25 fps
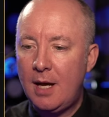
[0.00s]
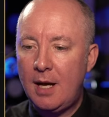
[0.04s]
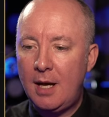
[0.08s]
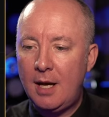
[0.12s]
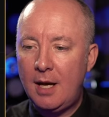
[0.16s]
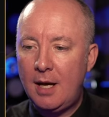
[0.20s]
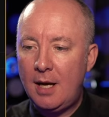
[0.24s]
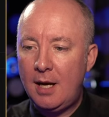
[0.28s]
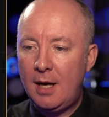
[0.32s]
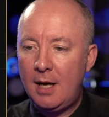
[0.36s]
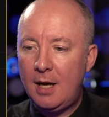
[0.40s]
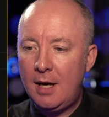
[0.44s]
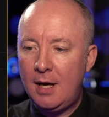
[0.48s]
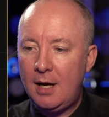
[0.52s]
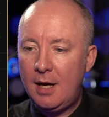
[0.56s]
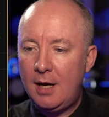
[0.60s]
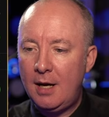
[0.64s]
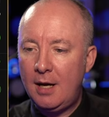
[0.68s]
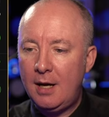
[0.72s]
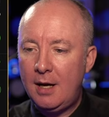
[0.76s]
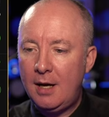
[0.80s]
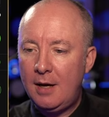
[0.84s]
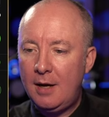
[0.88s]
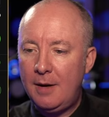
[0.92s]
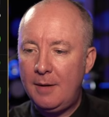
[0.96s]

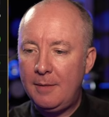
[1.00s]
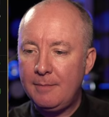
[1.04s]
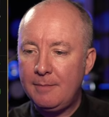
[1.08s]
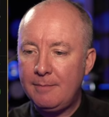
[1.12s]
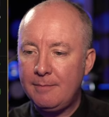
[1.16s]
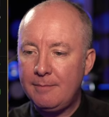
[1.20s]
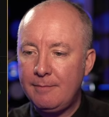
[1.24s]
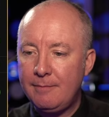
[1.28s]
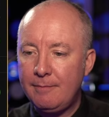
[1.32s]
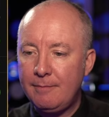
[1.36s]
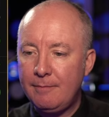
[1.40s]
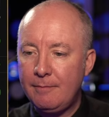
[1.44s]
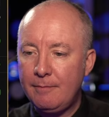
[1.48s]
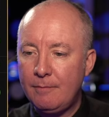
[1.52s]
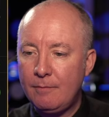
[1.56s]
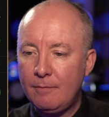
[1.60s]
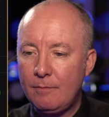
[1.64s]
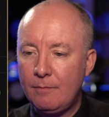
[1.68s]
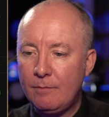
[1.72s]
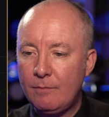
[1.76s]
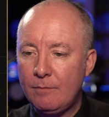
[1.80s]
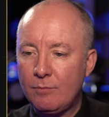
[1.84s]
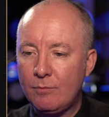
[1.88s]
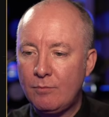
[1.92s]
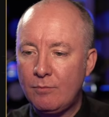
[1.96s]
Uh,
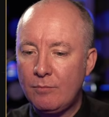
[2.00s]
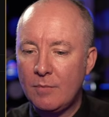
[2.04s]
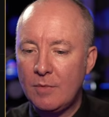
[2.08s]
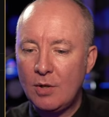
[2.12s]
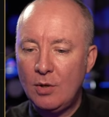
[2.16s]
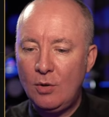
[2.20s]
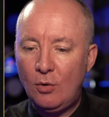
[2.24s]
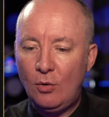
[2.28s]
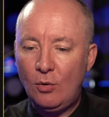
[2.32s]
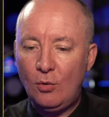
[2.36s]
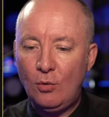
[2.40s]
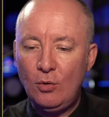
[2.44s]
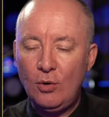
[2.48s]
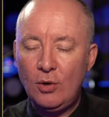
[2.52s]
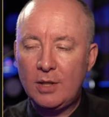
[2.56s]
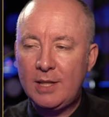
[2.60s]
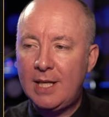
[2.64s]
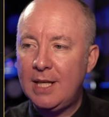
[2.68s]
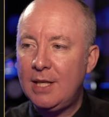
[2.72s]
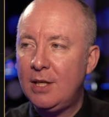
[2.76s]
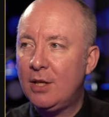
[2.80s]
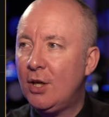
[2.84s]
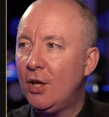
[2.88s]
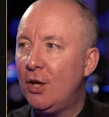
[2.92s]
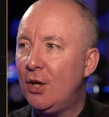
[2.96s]
all
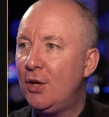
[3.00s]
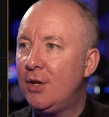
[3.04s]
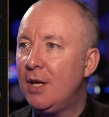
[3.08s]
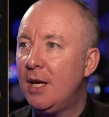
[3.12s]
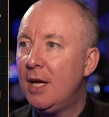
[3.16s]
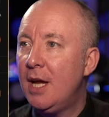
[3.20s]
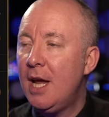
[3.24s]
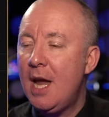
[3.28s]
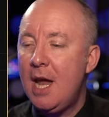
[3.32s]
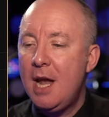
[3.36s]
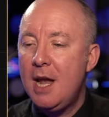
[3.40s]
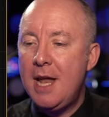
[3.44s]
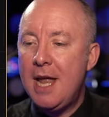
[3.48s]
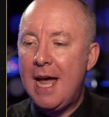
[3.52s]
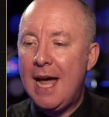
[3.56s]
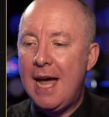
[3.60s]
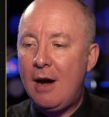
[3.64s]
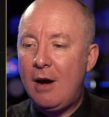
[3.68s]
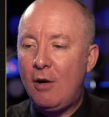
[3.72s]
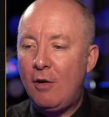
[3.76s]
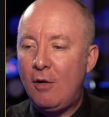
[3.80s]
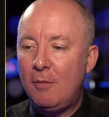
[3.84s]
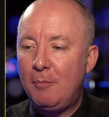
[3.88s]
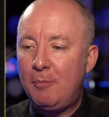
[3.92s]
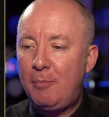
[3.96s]
looking good.
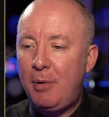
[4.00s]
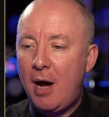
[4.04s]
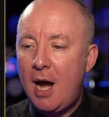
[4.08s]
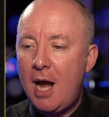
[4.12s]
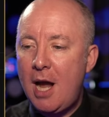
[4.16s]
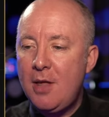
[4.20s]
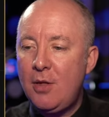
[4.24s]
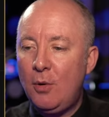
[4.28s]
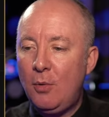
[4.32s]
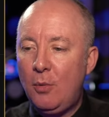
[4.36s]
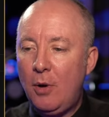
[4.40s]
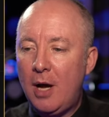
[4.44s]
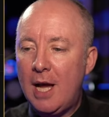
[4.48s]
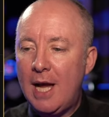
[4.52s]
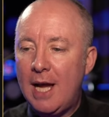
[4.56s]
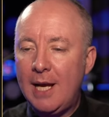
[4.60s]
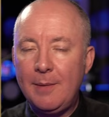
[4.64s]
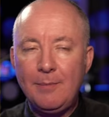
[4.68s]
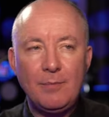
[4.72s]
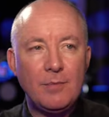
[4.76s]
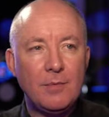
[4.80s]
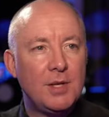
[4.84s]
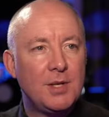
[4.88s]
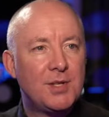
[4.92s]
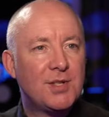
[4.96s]
Now, by the way,
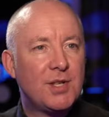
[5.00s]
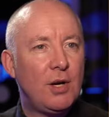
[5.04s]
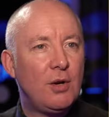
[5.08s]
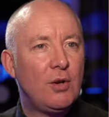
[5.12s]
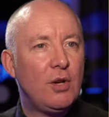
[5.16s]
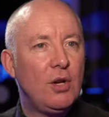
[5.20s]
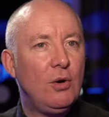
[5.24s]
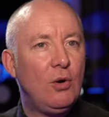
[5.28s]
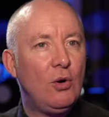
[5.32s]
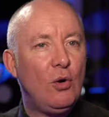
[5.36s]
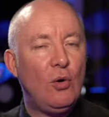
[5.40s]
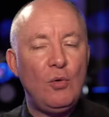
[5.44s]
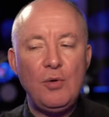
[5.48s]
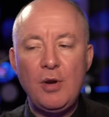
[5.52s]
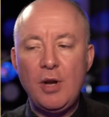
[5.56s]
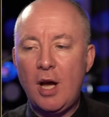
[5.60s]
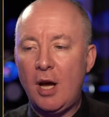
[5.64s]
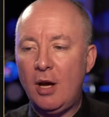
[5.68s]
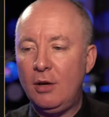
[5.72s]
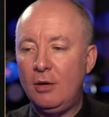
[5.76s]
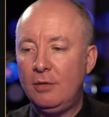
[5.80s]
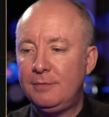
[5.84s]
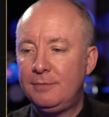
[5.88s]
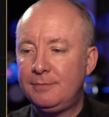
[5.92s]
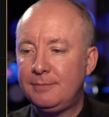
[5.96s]
so you all
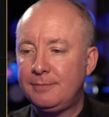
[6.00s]
know,